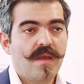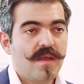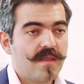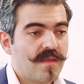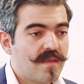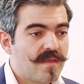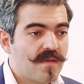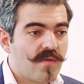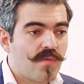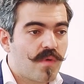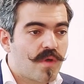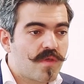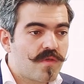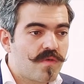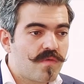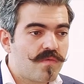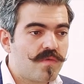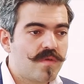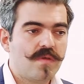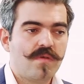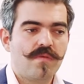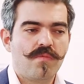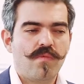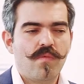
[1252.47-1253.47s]
They said, what should
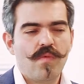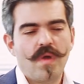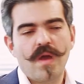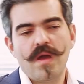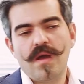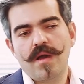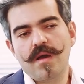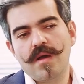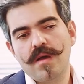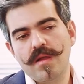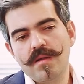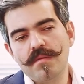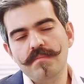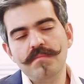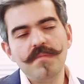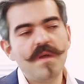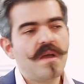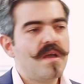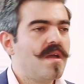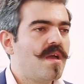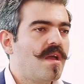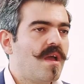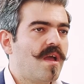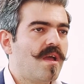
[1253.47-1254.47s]
we do? Well,
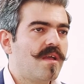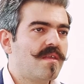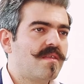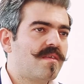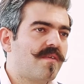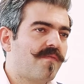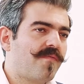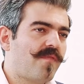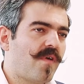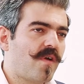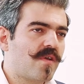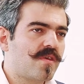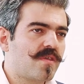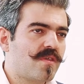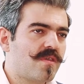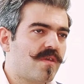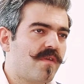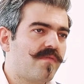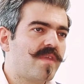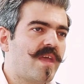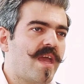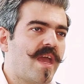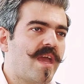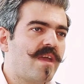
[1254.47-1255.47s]
it's a function
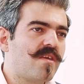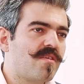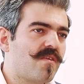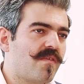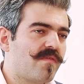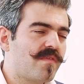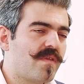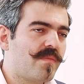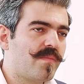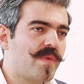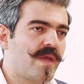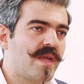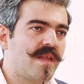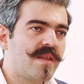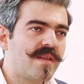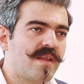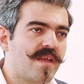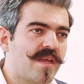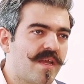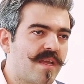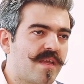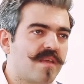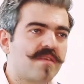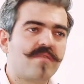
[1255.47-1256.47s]
of the age of the
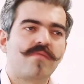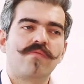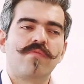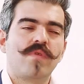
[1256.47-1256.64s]
building.